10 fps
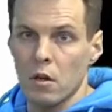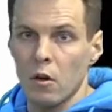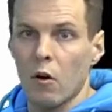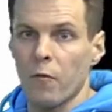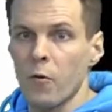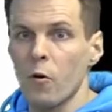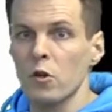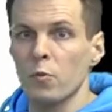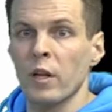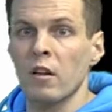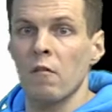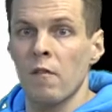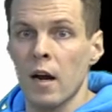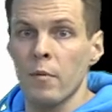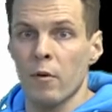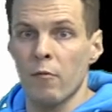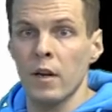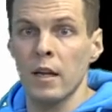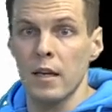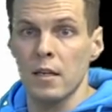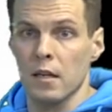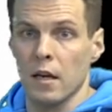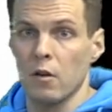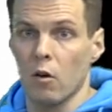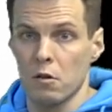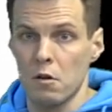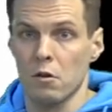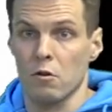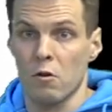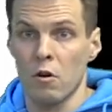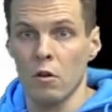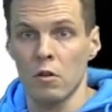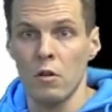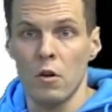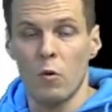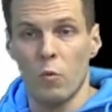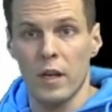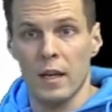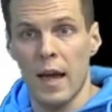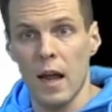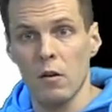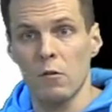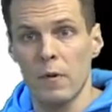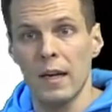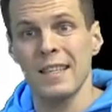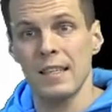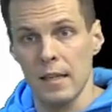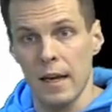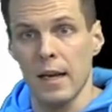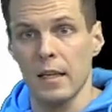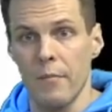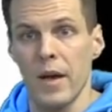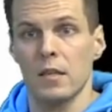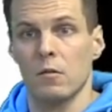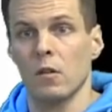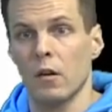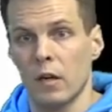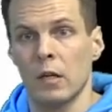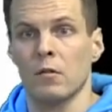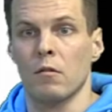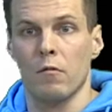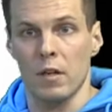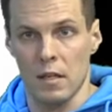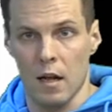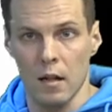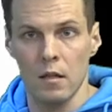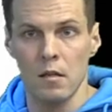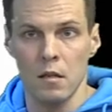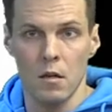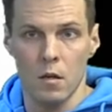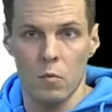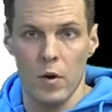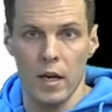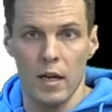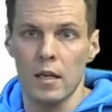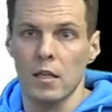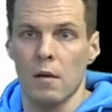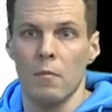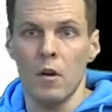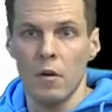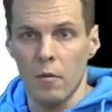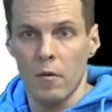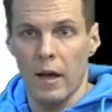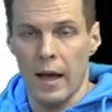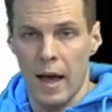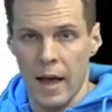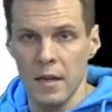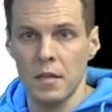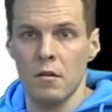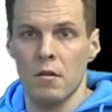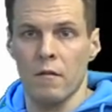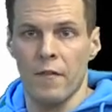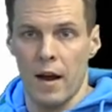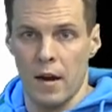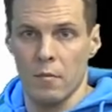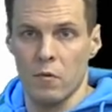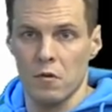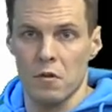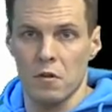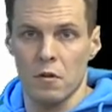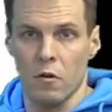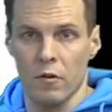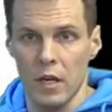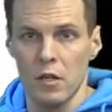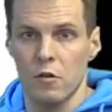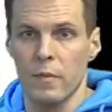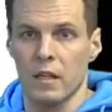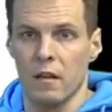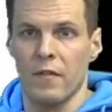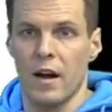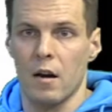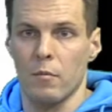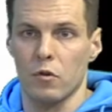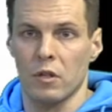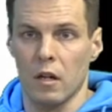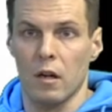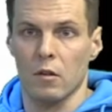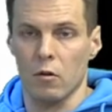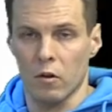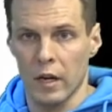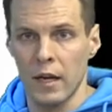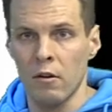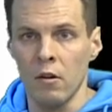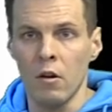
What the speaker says: Of course, whether a variable really is endogenous or not, we cannot really say it based on the regression results. We need some additional variables called instrumental variables that I'll talk later,